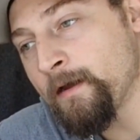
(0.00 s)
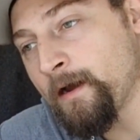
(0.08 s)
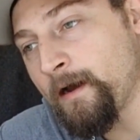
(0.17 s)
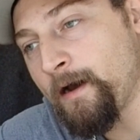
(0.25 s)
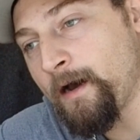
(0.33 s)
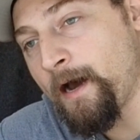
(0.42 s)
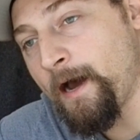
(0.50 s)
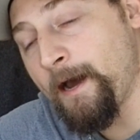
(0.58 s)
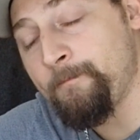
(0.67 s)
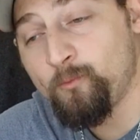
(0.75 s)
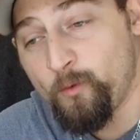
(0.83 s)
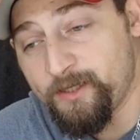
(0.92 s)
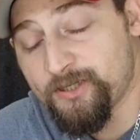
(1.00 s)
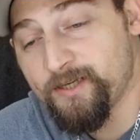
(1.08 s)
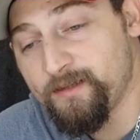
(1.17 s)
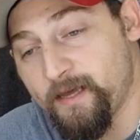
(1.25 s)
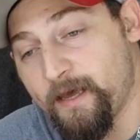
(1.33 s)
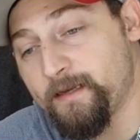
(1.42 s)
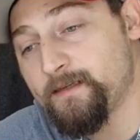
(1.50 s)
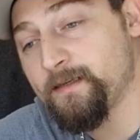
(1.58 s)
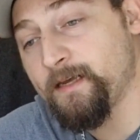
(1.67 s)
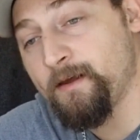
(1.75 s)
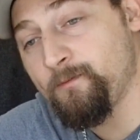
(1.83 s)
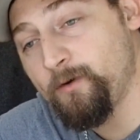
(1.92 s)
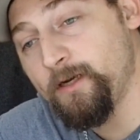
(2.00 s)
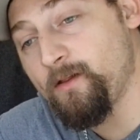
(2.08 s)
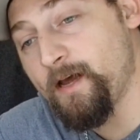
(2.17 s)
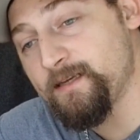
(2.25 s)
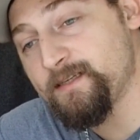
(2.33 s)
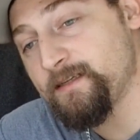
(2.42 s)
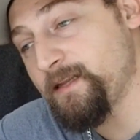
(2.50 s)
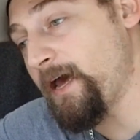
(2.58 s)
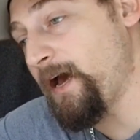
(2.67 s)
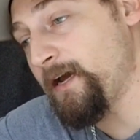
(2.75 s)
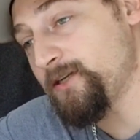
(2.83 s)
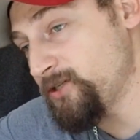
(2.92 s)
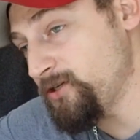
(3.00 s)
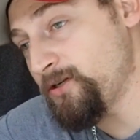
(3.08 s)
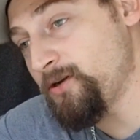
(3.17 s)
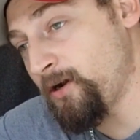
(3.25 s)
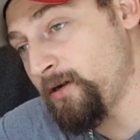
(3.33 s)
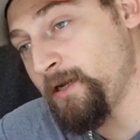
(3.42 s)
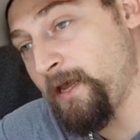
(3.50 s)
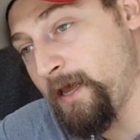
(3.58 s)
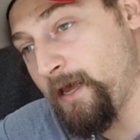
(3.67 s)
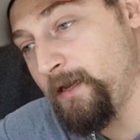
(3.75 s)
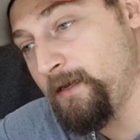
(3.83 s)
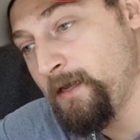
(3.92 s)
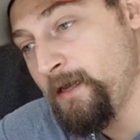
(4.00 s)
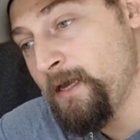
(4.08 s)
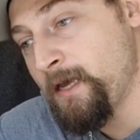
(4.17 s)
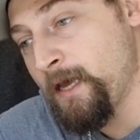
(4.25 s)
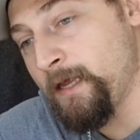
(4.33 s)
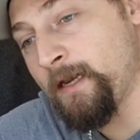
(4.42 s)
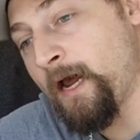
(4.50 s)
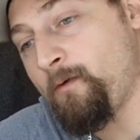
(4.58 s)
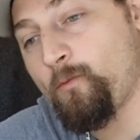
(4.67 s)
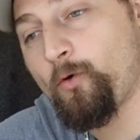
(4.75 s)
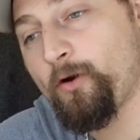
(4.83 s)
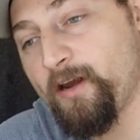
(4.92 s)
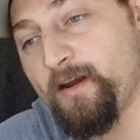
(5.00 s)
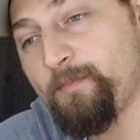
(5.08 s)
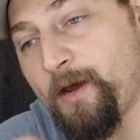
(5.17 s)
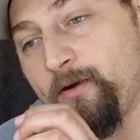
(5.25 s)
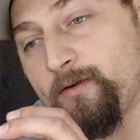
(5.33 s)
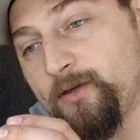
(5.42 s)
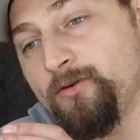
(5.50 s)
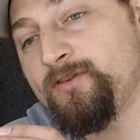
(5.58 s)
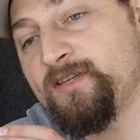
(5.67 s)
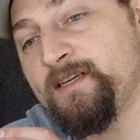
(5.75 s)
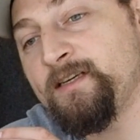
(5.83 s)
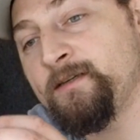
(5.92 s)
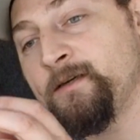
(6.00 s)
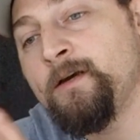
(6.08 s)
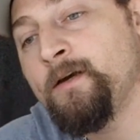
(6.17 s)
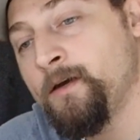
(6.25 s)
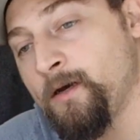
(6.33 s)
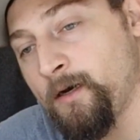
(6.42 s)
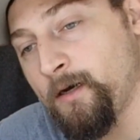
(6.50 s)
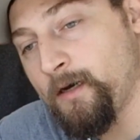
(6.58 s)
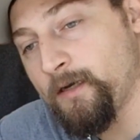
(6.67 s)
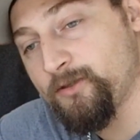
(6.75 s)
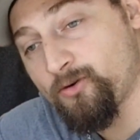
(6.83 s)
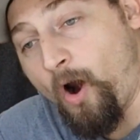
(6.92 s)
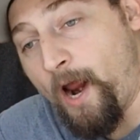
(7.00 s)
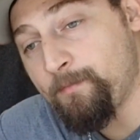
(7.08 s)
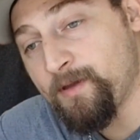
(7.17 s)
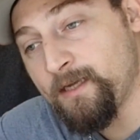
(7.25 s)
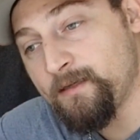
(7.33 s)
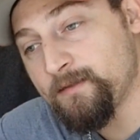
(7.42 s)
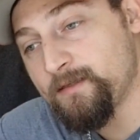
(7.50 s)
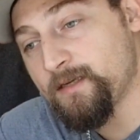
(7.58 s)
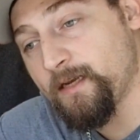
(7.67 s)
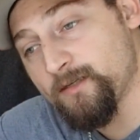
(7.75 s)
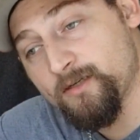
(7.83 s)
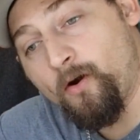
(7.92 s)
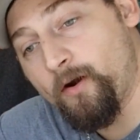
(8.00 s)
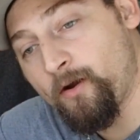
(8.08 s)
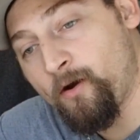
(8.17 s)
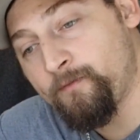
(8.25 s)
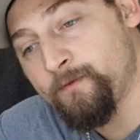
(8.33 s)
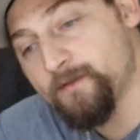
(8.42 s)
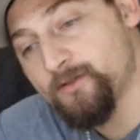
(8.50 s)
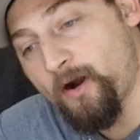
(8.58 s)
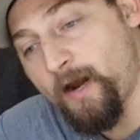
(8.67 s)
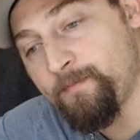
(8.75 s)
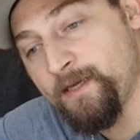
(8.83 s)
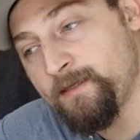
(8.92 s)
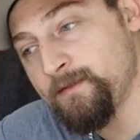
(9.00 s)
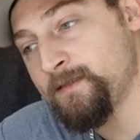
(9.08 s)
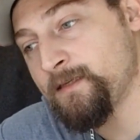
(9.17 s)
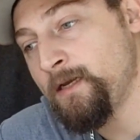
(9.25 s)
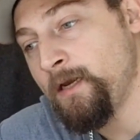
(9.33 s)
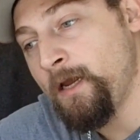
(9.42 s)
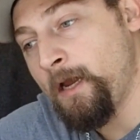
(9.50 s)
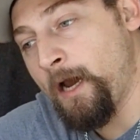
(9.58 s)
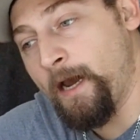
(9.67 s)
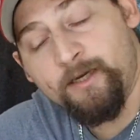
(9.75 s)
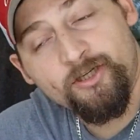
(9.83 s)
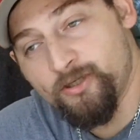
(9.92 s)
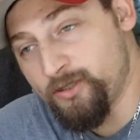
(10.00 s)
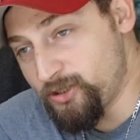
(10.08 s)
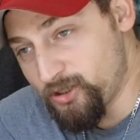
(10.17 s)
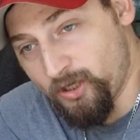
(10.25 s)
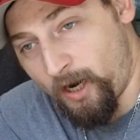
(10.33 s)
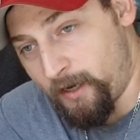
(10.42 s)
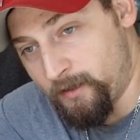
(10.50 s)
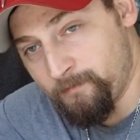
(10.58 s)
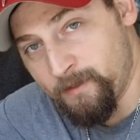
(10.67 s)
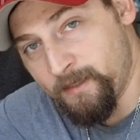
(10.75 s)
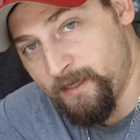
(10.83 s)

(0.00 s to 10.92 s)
I'm wishing that and realizing that I should have gone ahead and not worried about using dry beans and starting off with dry beans. I should have just gotten them in